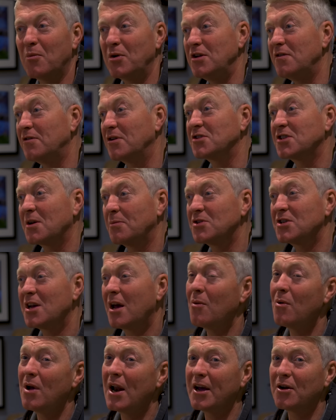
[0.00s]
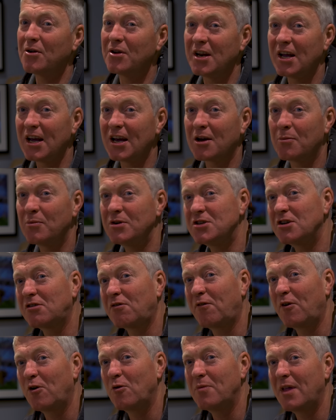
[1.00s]
and when you've got someone saying, oh, well, hang on, Nick, can we
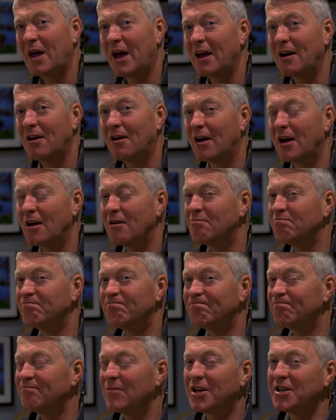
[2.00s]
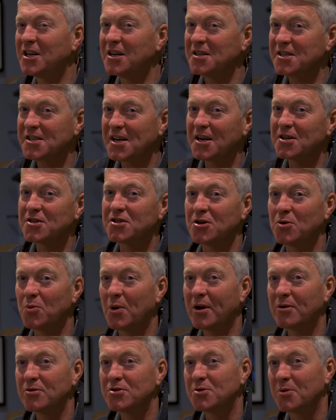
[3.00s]
just film that? Like, mm, I didn't take too
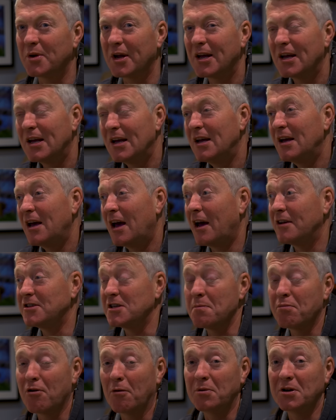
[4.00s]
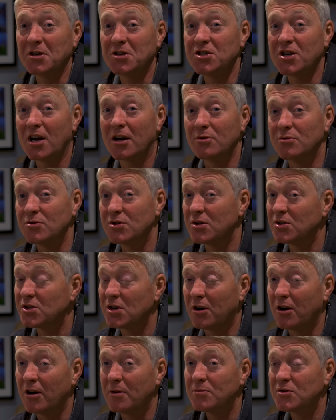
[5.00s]
well to it, as it probably shows at
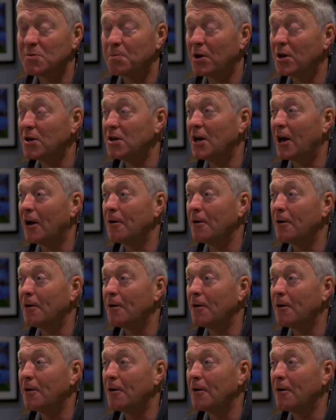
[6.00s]
times. But, you